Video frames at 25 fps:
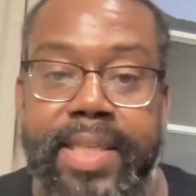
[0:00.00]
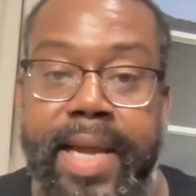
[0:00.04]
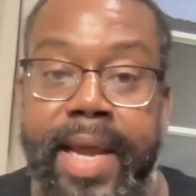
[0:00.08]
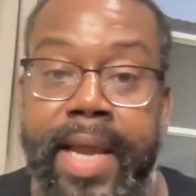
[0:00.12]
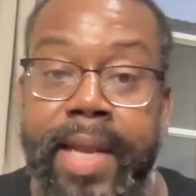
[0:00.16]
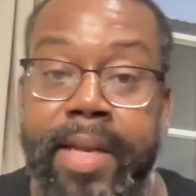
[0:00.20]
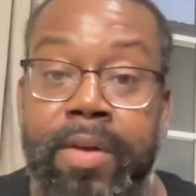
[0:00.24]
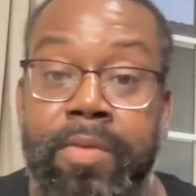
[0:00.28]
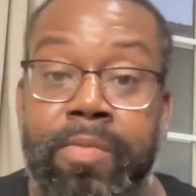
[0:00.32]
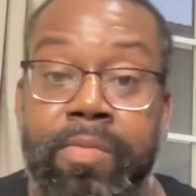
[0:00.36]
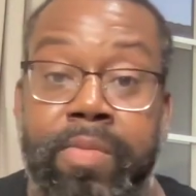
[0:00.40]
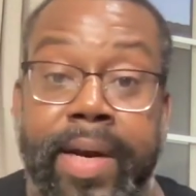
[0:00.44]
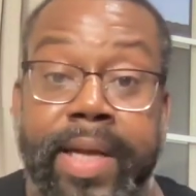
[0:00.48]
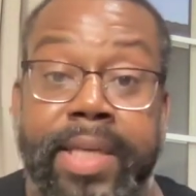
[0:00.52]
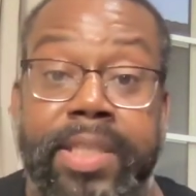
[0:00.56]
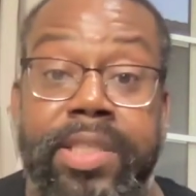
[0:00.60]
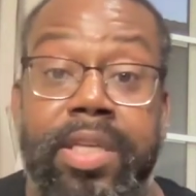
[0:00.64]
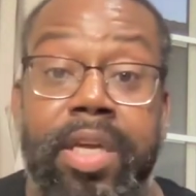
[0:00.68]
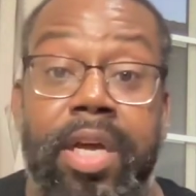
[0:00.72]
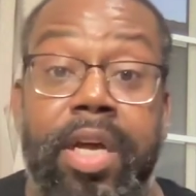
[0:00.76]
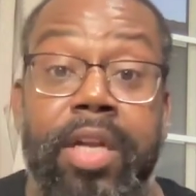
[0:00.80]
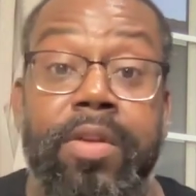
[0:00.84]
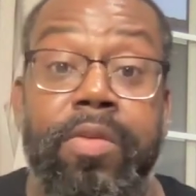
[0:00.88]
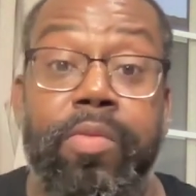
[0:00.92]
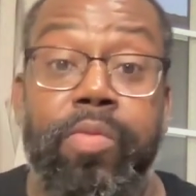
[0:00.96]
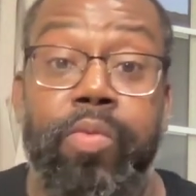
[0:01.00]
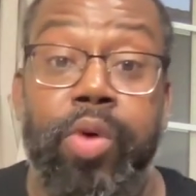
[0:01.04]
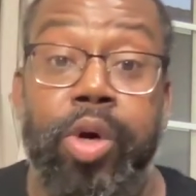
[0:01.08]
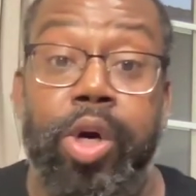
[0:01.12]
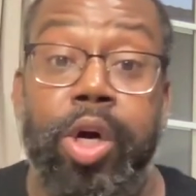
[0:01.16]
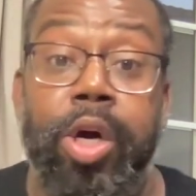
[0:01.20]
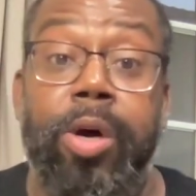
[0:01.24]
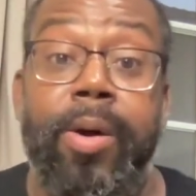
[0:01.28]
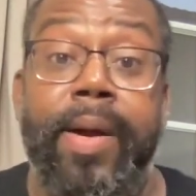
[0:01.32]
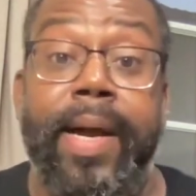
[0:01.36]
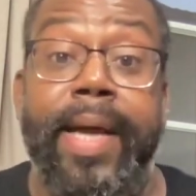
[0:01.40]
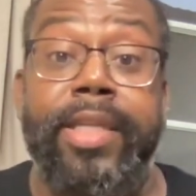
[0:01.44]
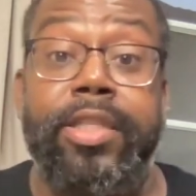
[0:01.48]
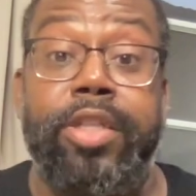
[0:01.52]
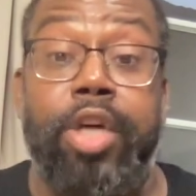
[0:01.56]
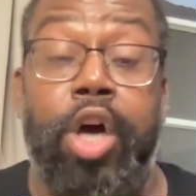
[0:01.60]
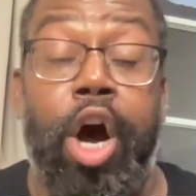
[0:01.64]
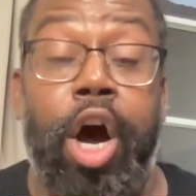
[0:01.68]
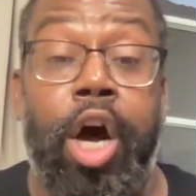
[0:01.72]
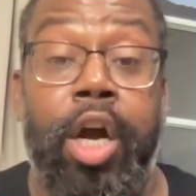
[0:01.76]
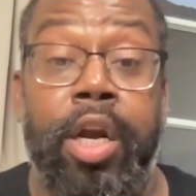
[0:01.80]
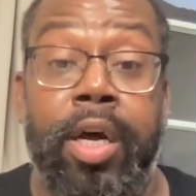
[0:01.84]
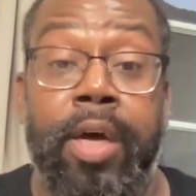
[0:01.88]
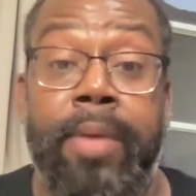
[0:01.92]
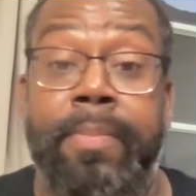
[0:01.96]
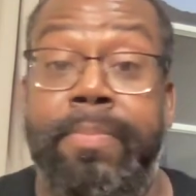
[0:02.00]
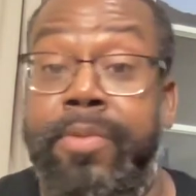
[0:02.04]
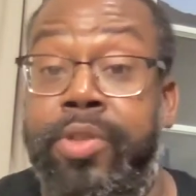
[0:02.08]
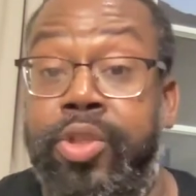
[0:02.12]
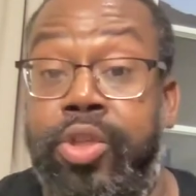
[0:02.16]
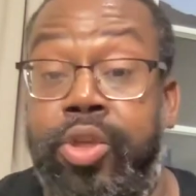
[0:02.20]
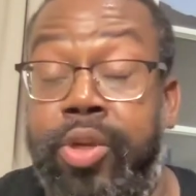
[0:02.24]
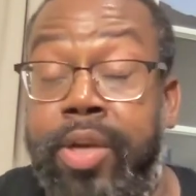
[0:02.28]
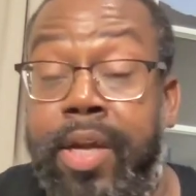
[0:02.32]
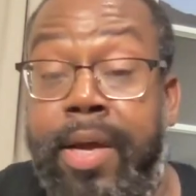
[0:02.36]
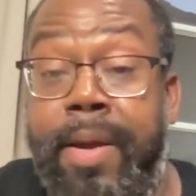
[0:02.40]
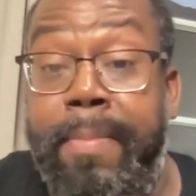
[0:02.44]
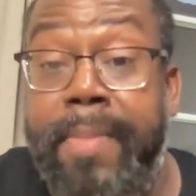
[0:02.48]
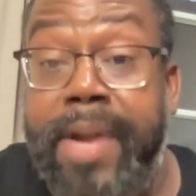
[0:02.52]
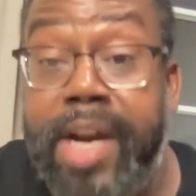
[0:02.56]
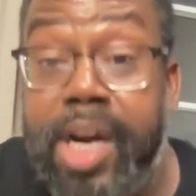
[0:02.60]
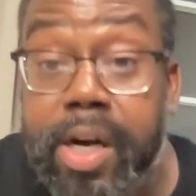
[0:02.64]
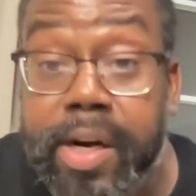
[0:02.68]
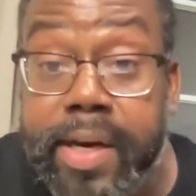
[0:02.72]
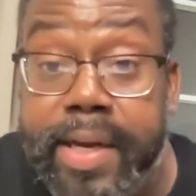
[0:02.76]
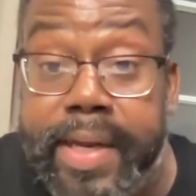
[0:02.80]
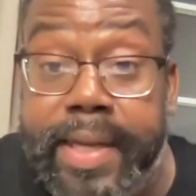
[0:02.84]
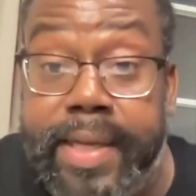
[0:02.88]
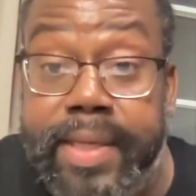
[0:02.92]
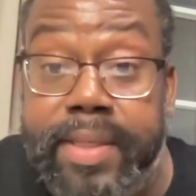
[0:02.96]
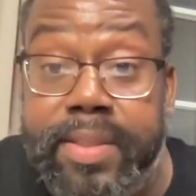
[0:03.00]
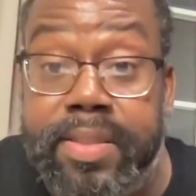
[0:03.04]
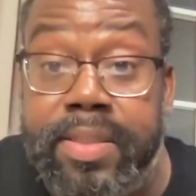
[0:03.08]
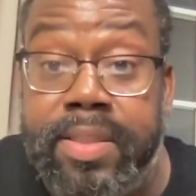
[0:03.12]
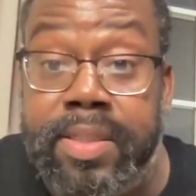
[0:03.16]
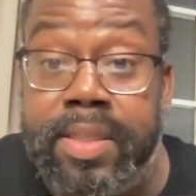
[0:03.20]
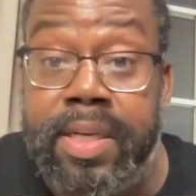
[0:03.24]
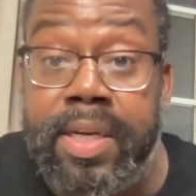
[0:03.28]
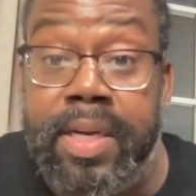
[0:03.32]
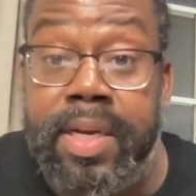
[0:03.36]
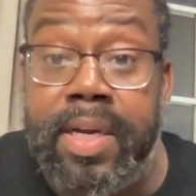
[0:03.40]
and the rest of the world has caught up to the Americans.